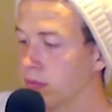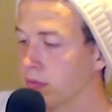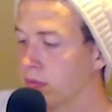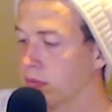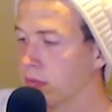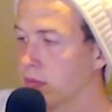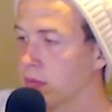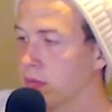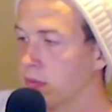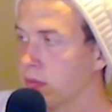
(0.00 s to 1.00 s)

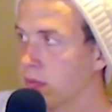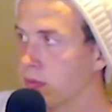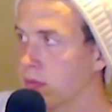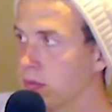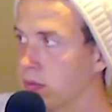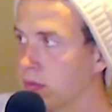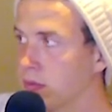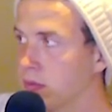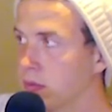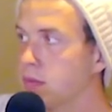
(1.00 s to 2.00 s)

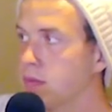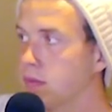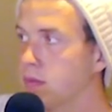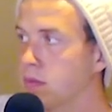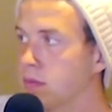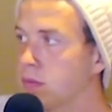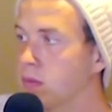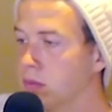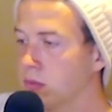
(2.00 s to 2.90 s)
(silent)